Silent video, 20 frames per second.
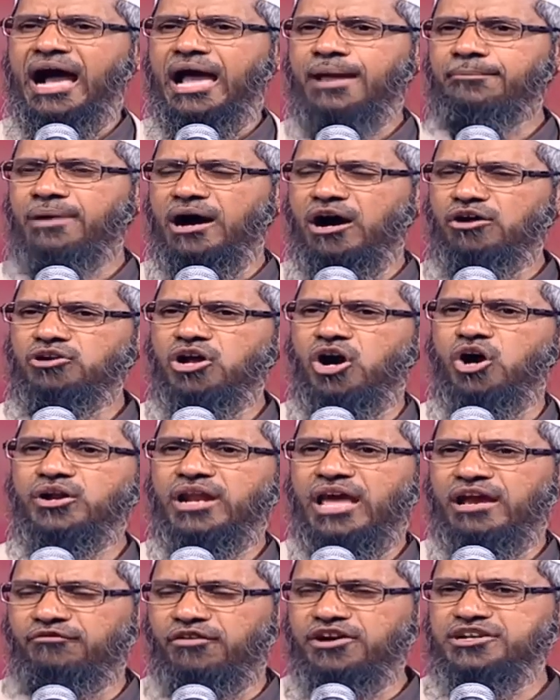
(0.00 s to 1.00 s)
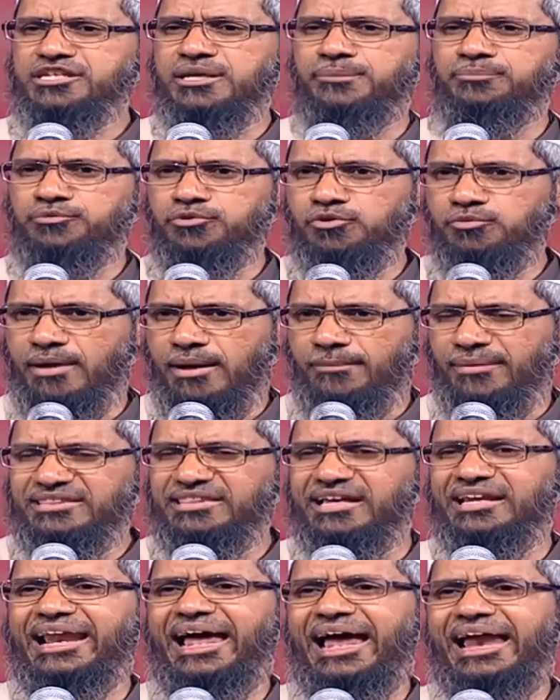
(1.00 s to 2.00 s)
I bow down, I worship to my
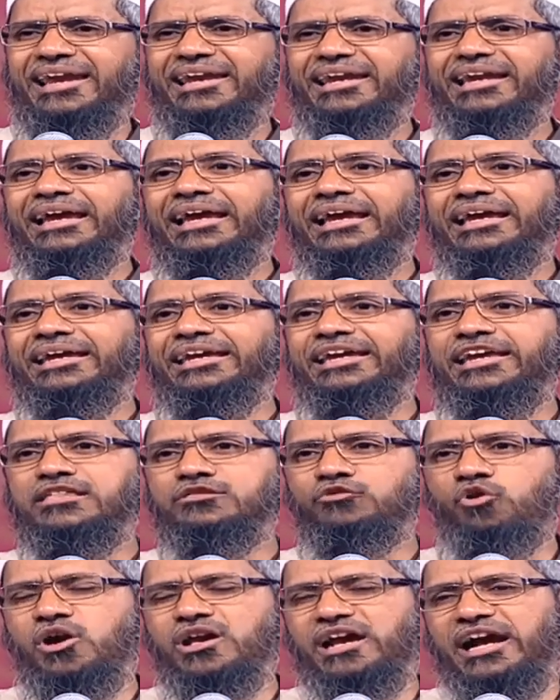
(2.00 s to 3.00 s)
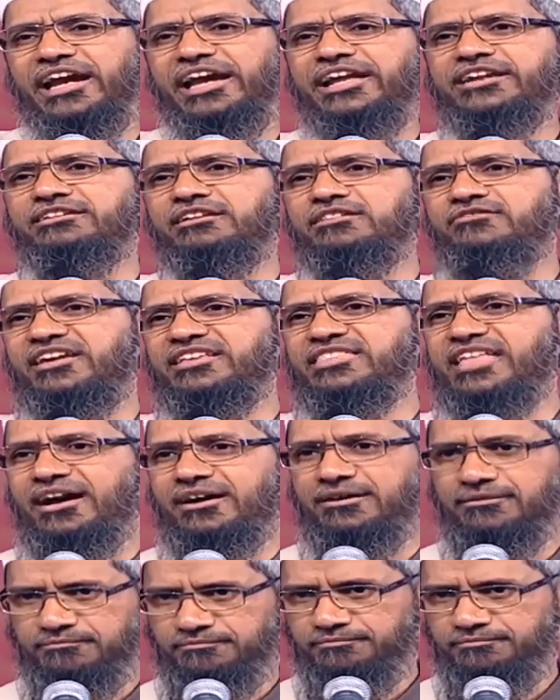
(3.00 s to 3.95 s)
motherland, he is going against his Veda.